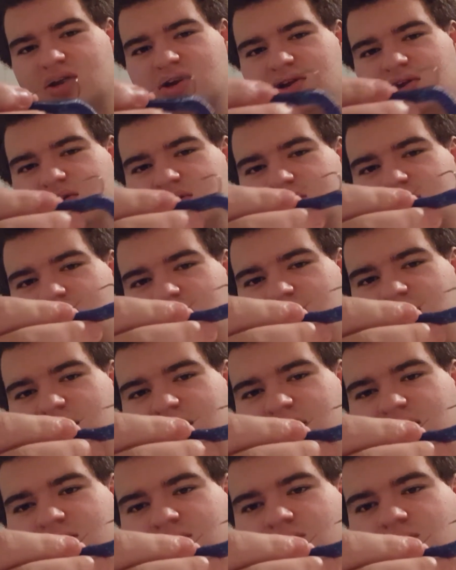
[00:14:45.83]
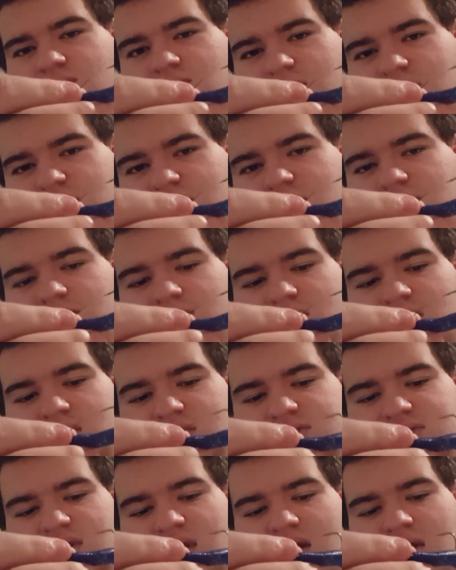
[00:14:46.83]
when you're in
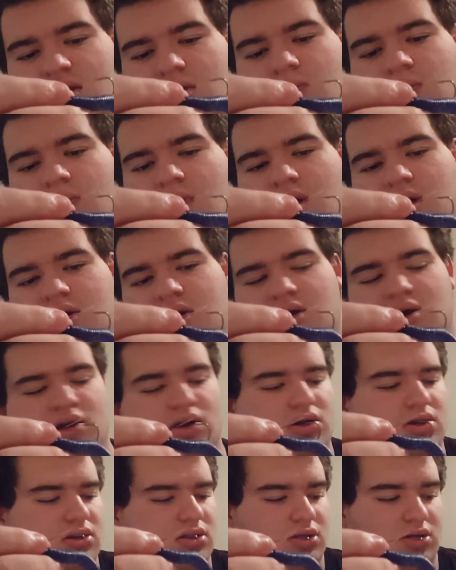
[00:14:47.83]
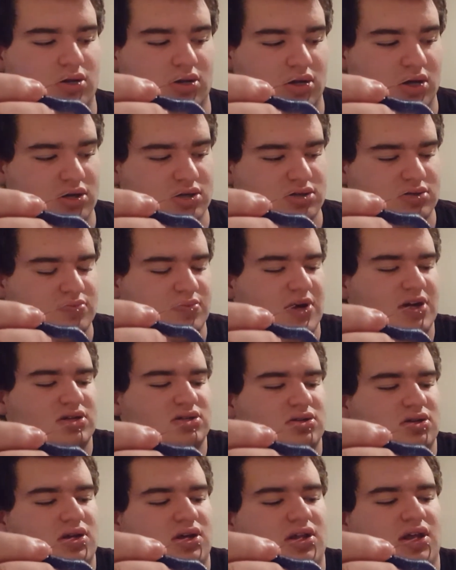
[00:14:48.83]
really shallow water,
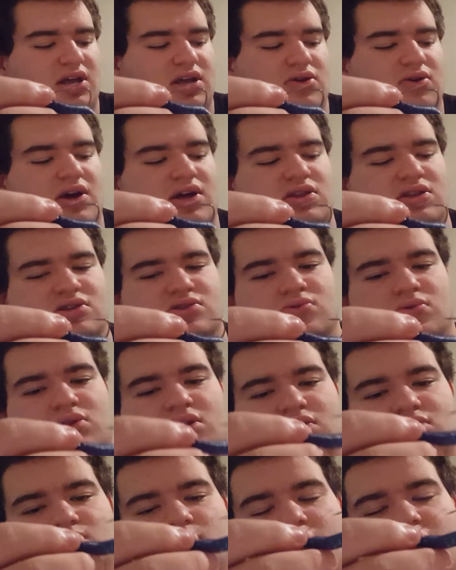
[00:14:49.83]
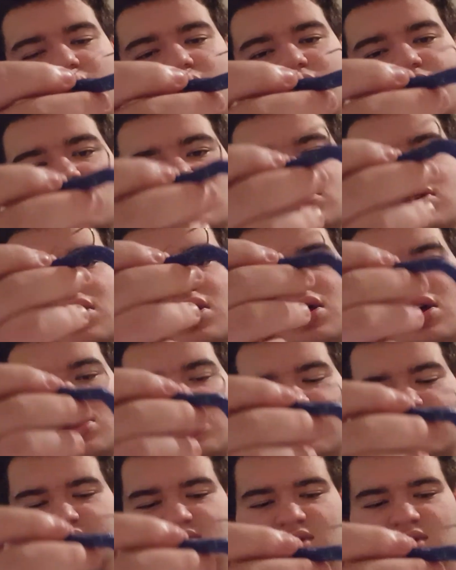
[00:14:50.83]
especially like you got this one that's weightless.